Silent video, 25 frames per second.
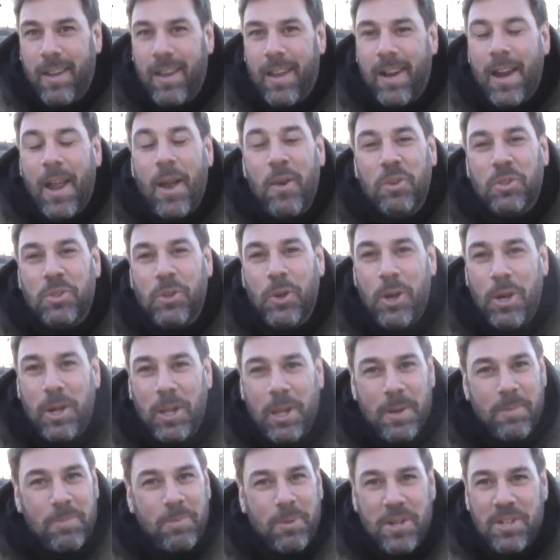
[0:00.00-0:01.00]
And I was
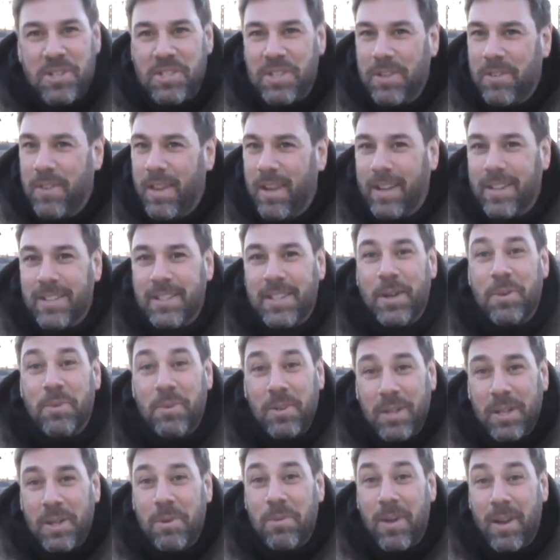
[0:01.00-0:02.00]
really appreciative of that, because I
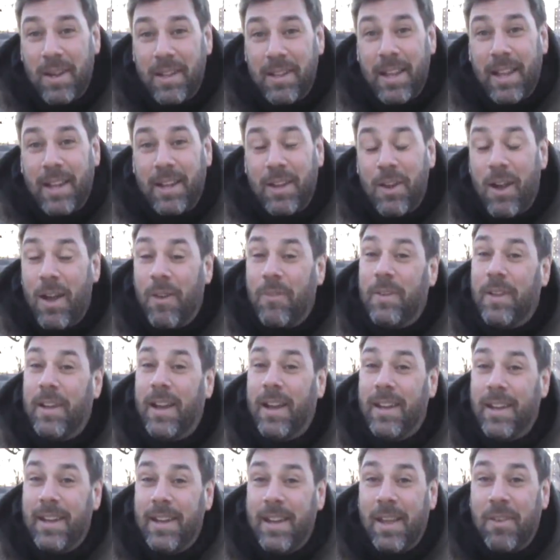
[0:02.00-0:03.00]
really wanted that coffee
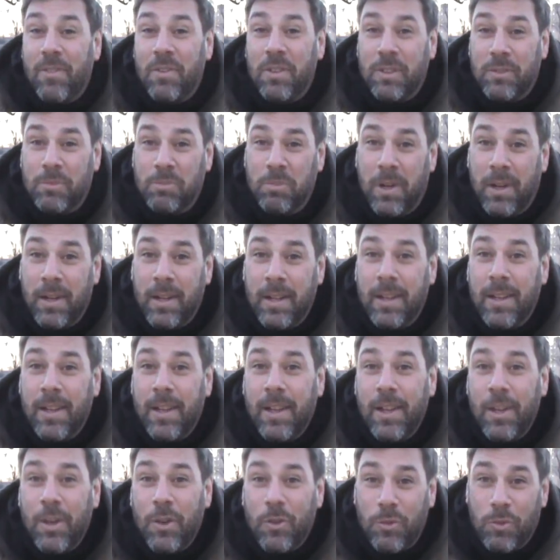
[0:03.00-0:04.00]
and I didn't have enough money
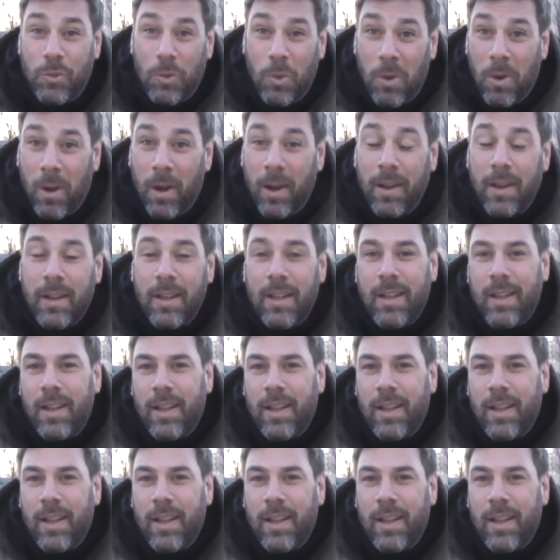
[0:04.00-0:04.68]
for it.